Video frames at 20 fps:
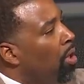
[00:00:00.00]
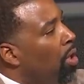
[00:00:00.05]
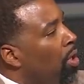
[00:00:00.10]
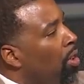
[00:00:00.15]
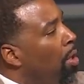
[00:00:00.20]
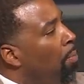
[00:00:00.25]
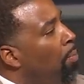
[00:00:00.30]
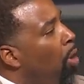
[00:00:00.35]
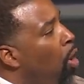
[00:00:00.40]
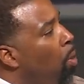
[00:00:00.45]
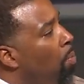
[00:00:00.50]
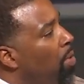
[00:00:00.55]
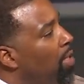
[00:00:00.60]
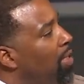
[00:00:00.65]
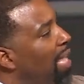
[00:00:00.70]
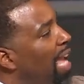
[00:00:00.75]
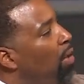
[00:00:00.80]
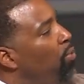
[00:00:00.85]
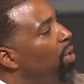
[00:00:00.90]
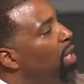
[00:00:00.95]
the moments
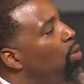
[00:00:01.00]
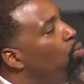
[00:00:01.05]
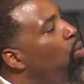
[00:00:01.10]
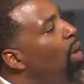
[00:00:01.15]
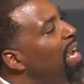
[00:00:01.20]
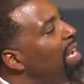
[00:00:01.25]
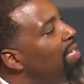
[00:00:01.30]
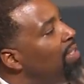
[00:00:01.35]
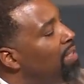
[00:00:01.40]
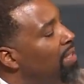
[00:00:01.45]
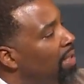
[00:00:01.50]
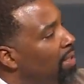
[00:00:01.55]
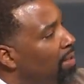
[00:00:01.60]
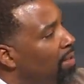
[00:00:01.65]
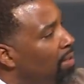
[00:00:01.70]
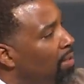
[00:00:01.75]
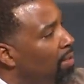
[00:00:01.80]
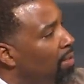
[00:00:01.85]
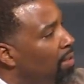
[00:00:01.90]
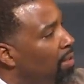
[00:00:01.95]
that we wasted
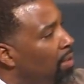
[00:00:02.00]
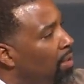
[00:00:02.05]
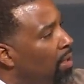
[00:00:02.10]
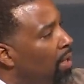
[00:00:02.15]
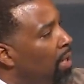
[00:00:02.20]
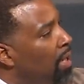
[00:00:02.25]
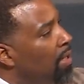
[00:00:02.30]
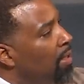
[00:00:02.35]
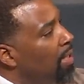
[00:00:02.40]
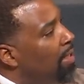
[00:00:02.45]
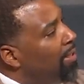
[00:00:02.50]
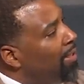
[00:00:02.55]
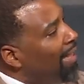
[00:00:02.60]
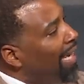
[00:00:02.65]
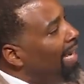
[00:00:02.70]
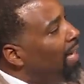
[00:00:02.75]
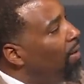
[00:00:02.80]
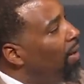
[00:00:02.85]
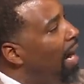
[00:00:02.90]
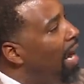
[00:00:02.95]
to
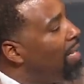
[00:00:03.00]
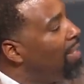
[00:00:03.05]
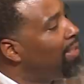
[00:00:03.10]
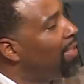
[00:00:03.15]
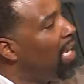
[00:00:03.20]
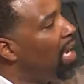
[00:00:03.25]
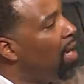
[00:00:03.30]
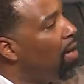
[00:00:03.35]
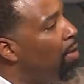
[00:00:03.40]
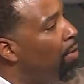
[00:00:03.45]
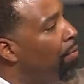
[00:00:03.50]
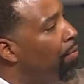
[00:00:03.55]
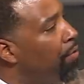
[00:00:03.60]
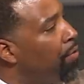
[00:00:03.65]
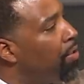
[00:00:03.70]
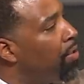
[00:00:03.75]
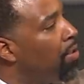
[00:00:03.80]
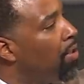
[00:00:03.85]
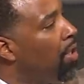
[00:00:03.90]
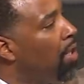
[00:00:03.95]
say to
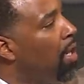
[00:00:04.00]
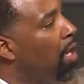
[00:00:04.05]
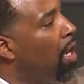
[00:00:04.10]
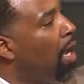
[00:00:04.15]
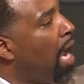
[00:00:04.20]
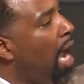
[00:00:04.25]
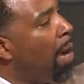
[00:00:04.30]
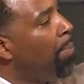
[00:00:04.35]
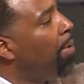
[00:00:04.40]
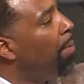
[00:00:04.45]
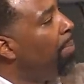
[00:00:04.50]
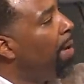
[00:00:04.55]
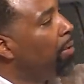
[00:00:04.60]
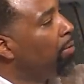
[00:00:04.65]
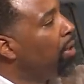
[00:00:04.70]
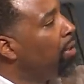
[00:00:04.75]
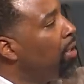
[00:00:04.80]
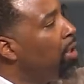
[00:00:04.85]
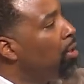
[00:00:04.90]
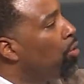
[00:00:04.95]
ourselves, I'm about
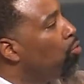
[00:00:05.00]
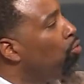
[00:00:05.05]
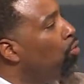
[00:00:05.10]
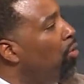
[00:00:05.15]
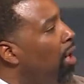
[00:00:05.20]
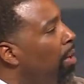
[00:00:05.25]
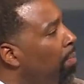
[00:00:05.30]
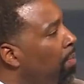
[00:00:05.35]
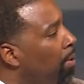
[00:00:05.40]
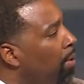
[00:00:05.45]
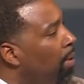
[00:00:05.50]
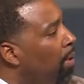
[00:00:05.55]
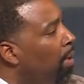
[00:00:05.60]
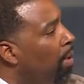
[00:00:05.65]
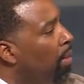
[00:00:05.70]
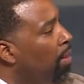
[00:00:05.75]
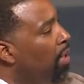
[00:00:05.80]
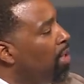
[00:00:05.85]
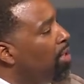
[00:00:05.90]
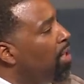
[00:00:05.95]
to disrupt
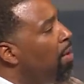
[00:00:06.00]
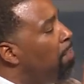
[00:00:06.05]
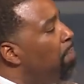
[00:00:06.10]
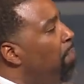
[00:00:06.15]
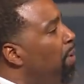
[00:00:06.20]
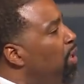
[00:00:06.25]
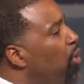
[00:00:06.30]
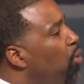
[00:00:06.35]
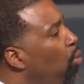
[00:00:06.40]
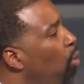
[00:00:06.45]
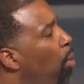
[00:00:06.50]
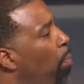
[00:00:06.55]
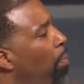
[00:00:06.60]
this habitual